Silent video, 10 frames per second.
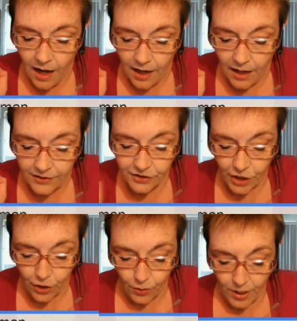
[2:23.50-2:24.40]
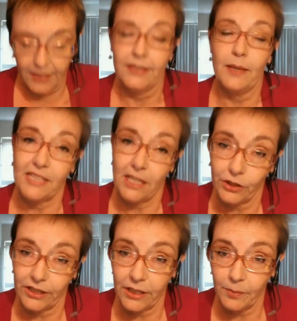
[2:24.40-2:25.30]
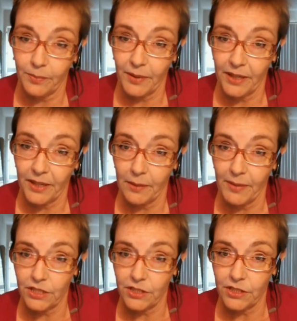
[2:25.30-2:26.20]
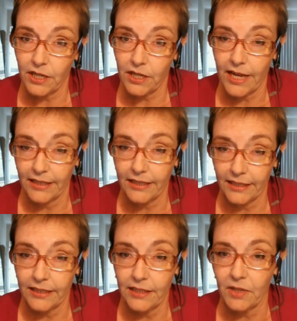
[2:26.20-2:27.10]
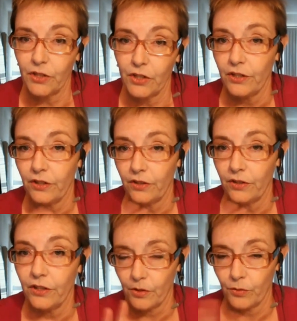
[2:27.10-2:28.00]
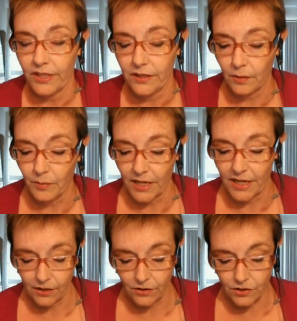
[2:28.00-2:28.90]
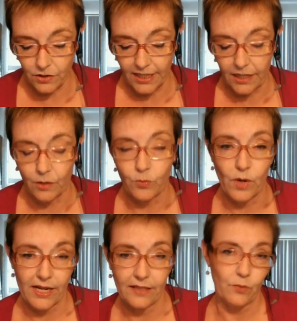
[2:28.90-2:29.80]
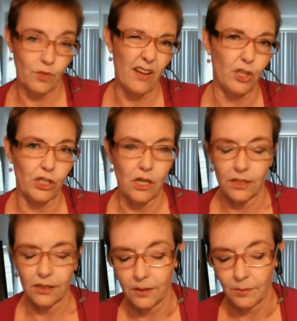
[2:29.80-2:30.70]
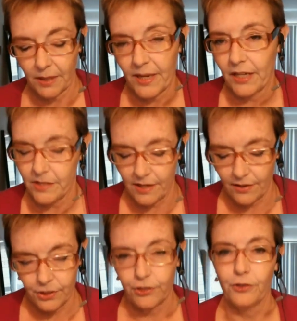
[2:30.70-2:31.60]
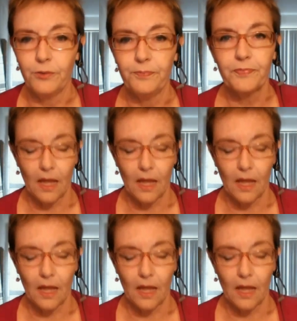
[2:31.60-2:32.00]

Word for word: So let me tell you a little bit about Ellen. I'm going to you know, read her bio so I get it right, and then we'll have her talk a little bit about herself too.